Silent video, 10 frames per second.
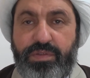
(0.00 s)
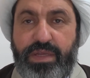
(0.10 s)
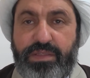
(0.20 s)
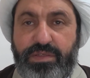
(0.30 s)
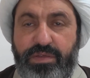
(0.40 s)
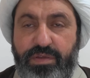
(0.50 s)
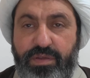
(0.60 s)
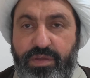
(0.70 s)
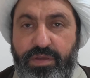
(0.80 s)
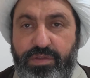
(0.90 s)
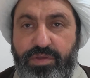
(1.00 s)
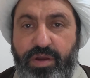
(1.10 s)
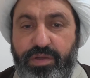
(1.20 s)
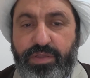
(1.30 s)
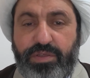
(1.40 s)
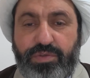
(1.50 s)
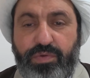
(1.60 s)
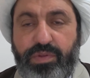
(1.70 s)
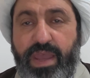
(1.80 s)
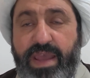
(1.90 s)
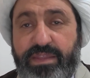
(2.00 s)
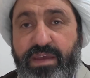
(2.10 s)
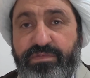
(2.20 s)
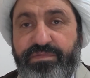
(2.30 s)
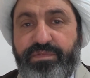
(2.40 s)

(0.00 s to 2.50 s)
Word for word: That target is called hadaf.